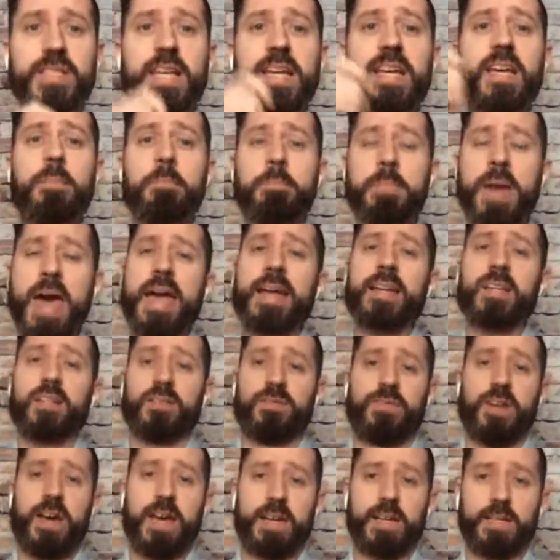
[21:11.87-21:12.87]
Take a
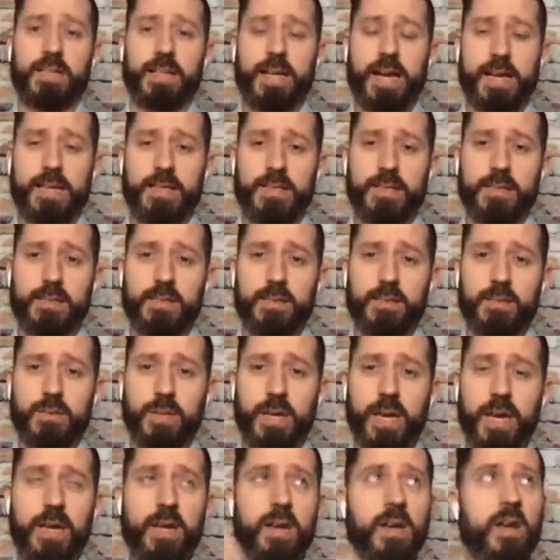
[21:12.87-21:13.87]
magnifying glass,
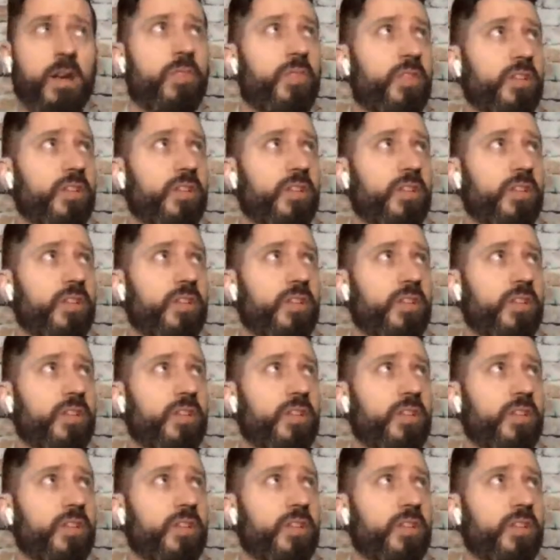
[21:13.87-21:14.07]
okay?